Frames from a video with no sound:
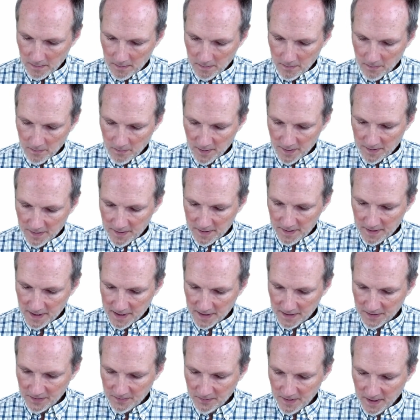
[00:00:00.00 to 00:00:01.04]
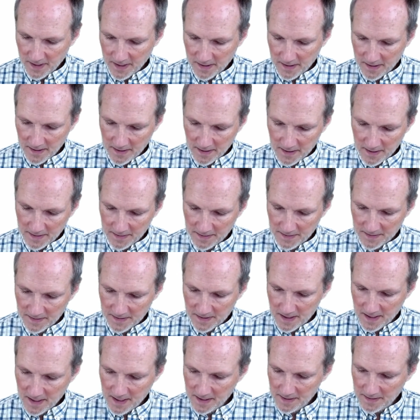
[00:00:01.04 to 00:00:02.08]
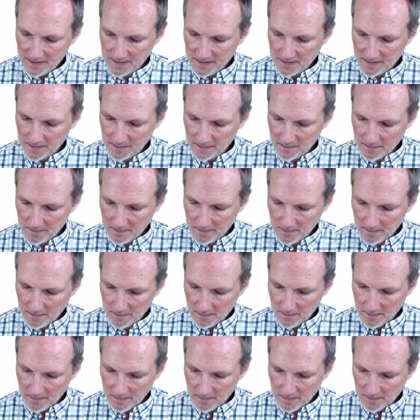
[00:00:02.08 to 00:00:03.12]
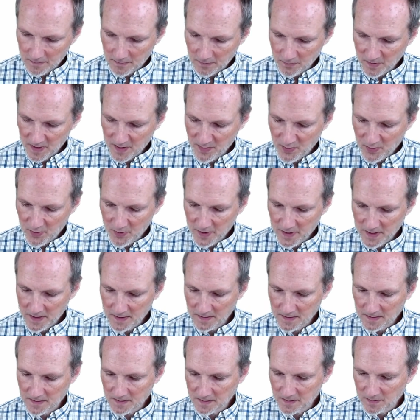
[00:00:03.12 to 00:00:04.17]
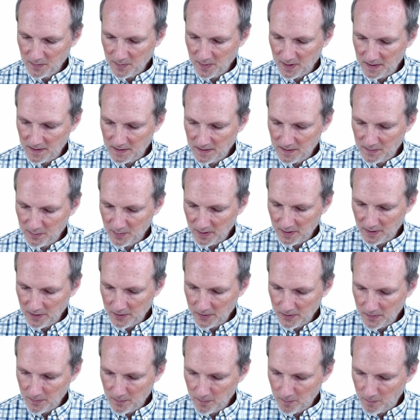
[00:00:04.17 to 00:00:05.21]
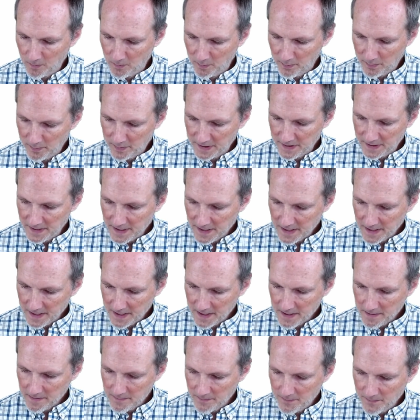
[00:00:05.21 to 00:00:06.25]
with the next ranking, and C gets 3 points, but it's below D.